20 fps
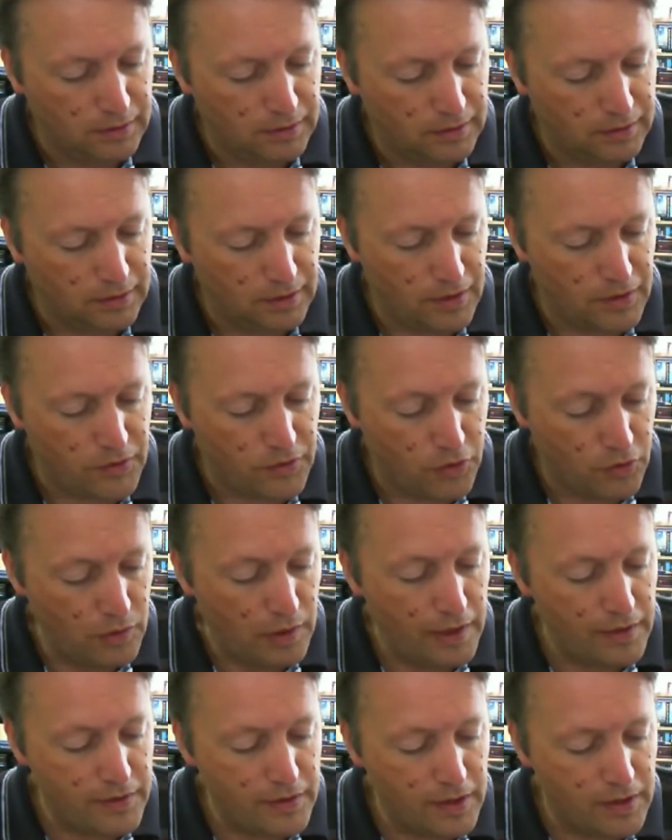and there's 2
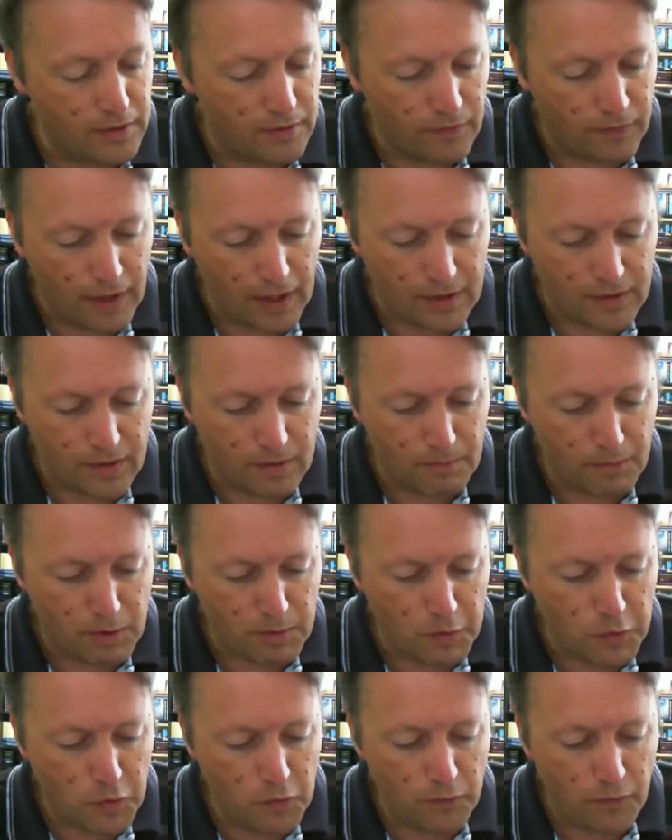listings of that, so there must
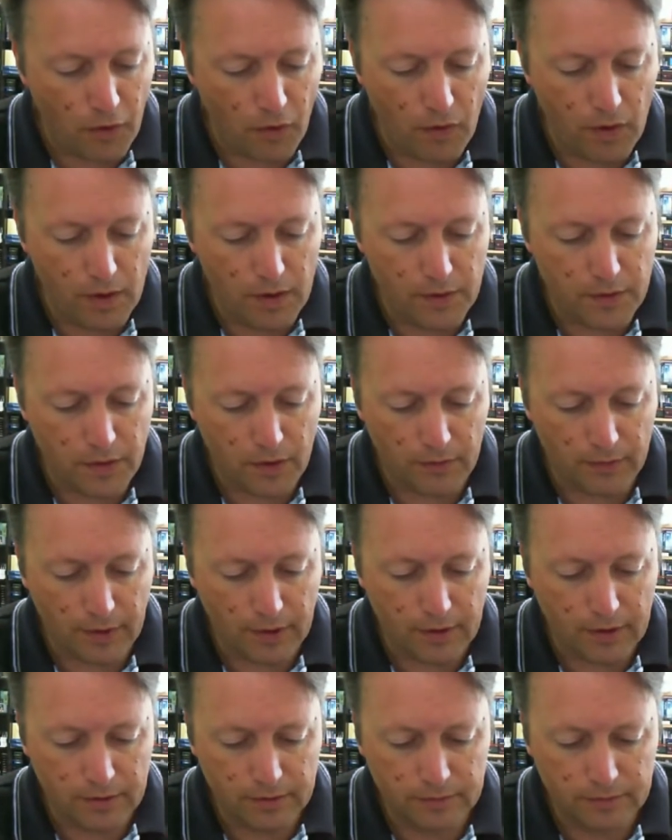be 2 variants of it.